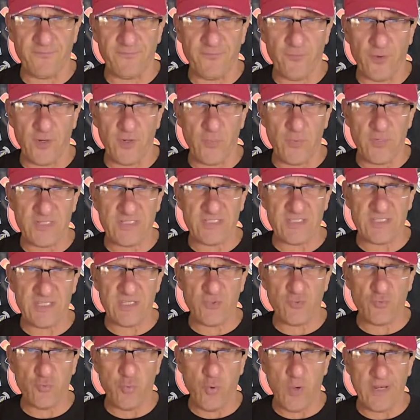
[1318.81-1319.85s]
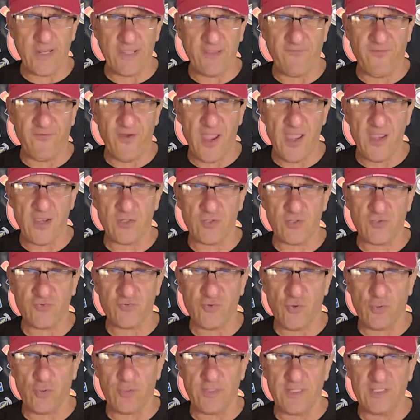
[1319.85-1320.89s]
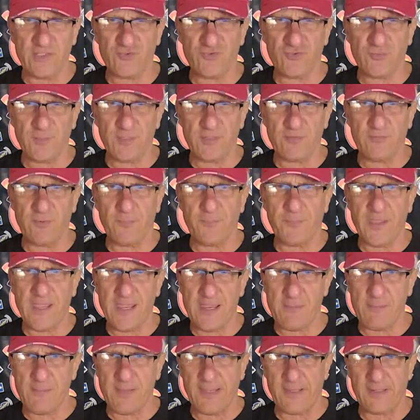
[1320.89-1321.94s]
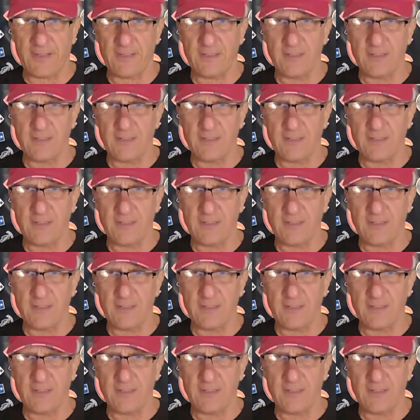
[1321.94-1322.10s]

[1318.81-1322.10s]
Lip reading: 41C20, Fire Control Instrument Repairman.